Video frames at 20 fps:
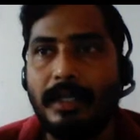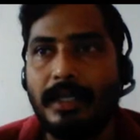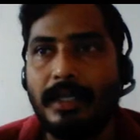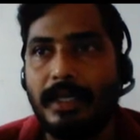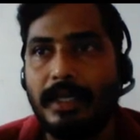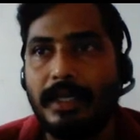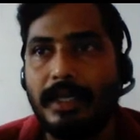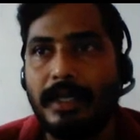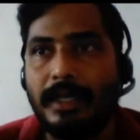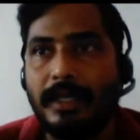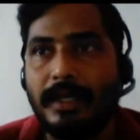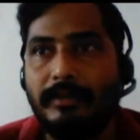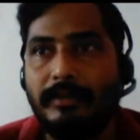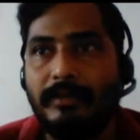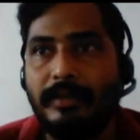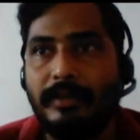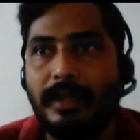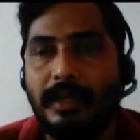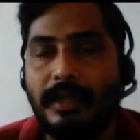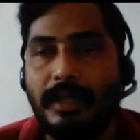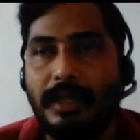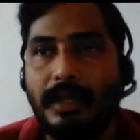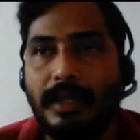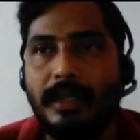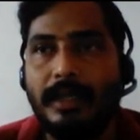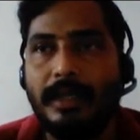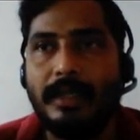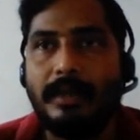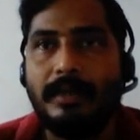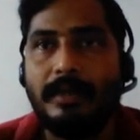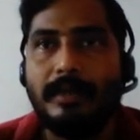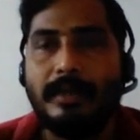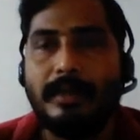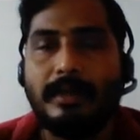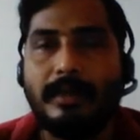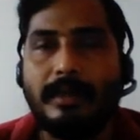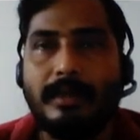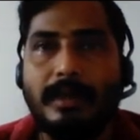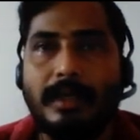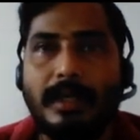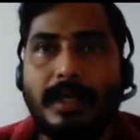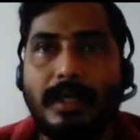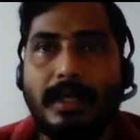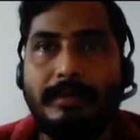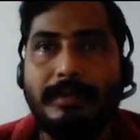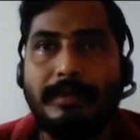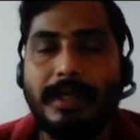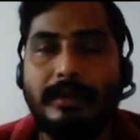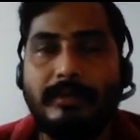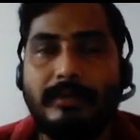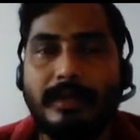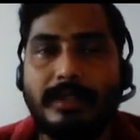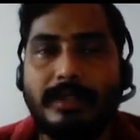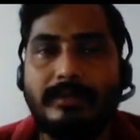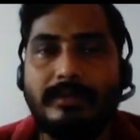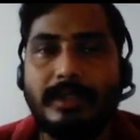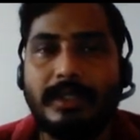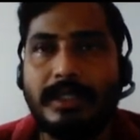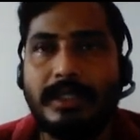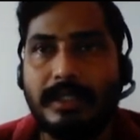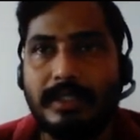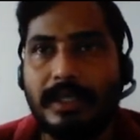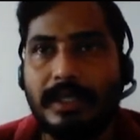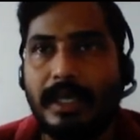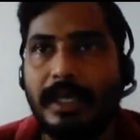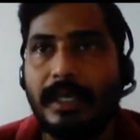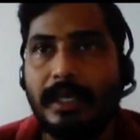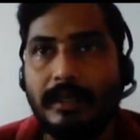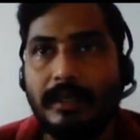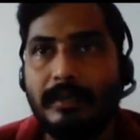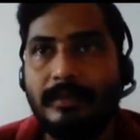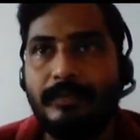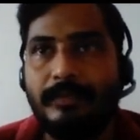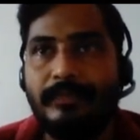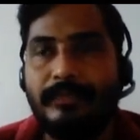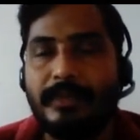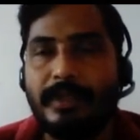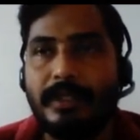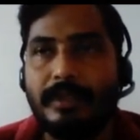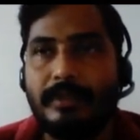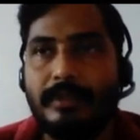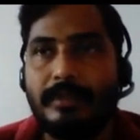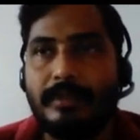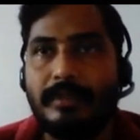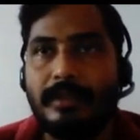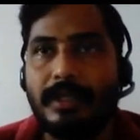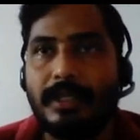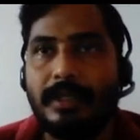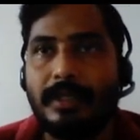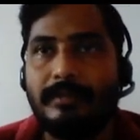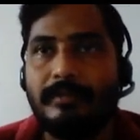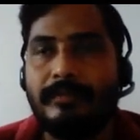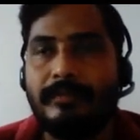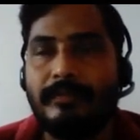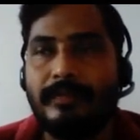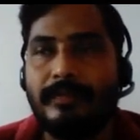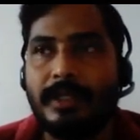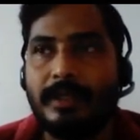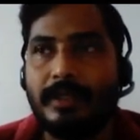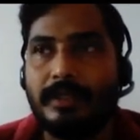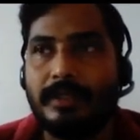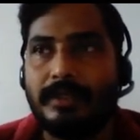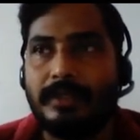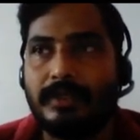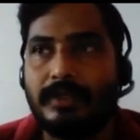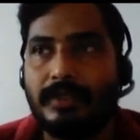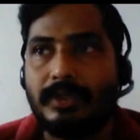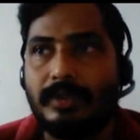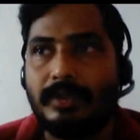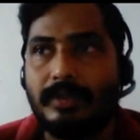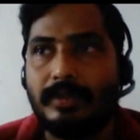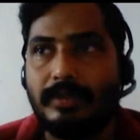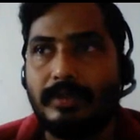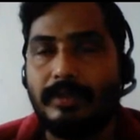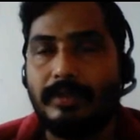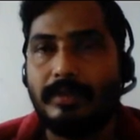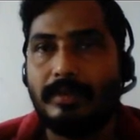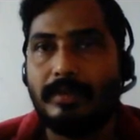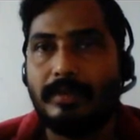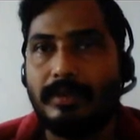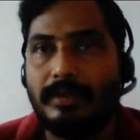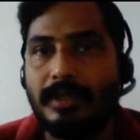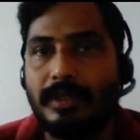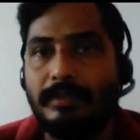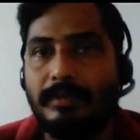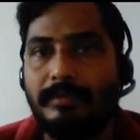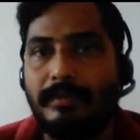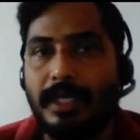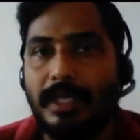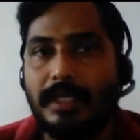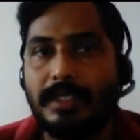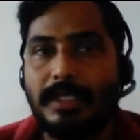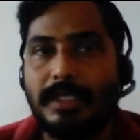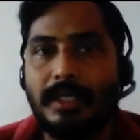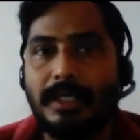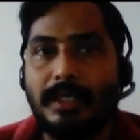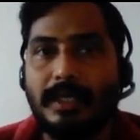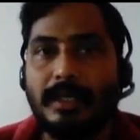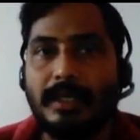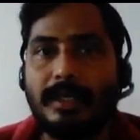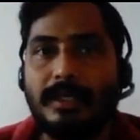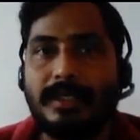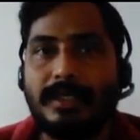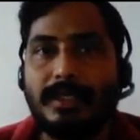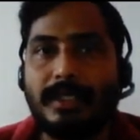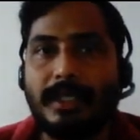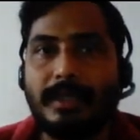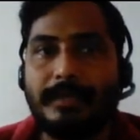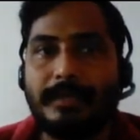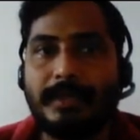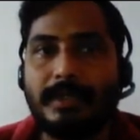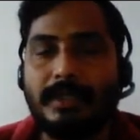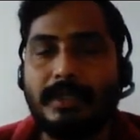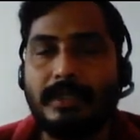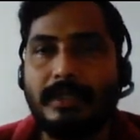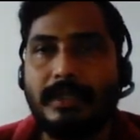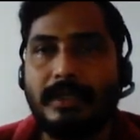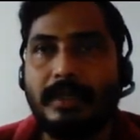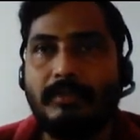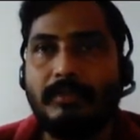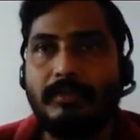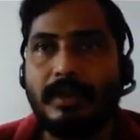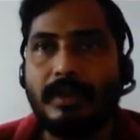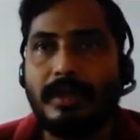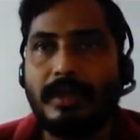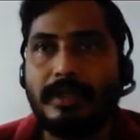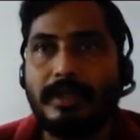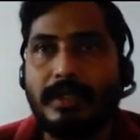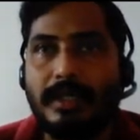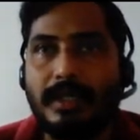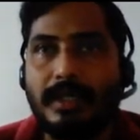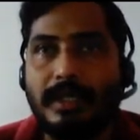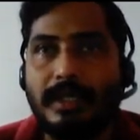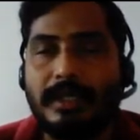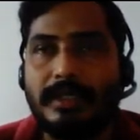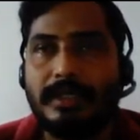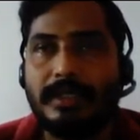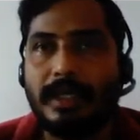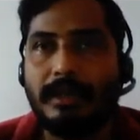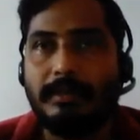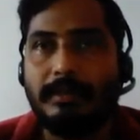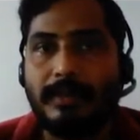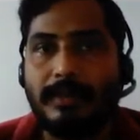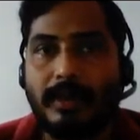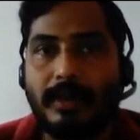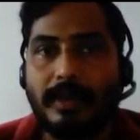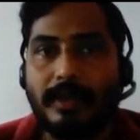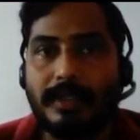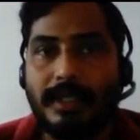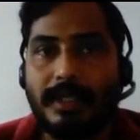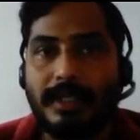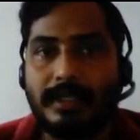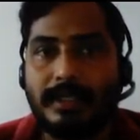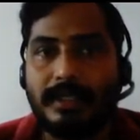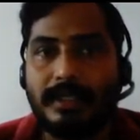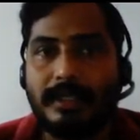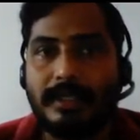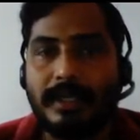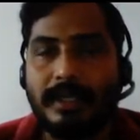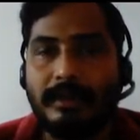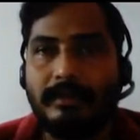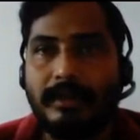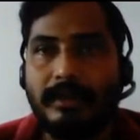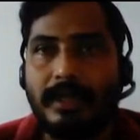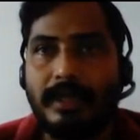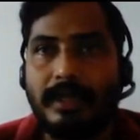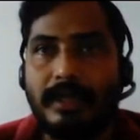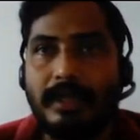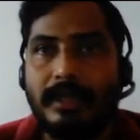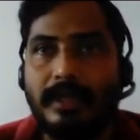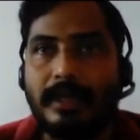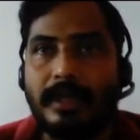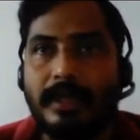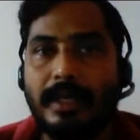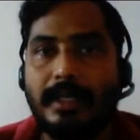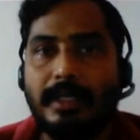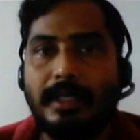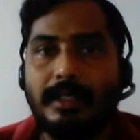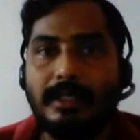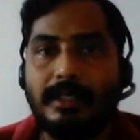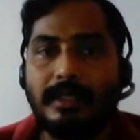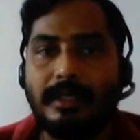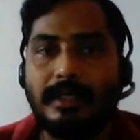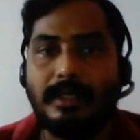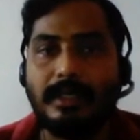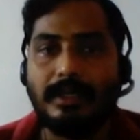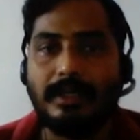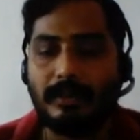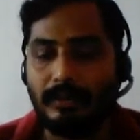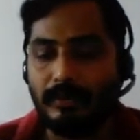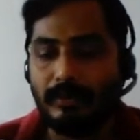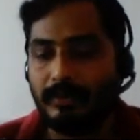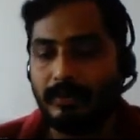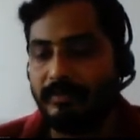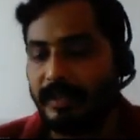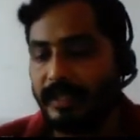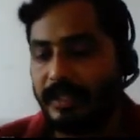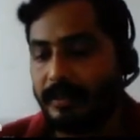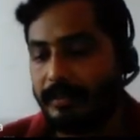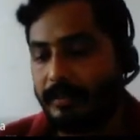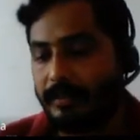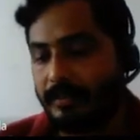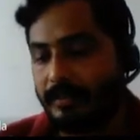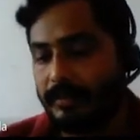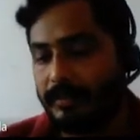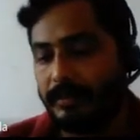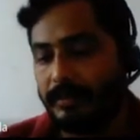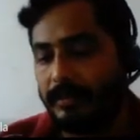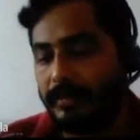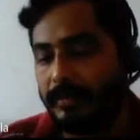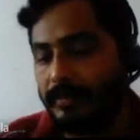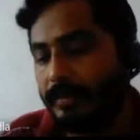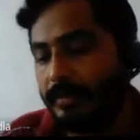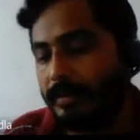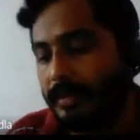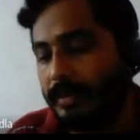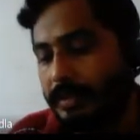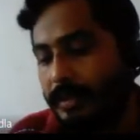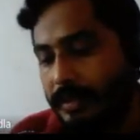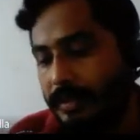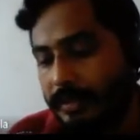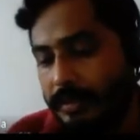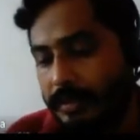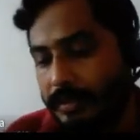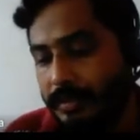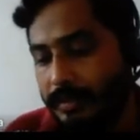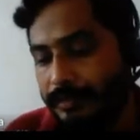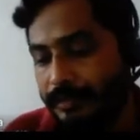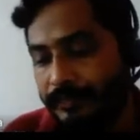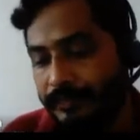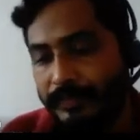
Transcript: any kind of a element which we design. Okay, so the major steps involves in a design process I will write here in a crude way. So this is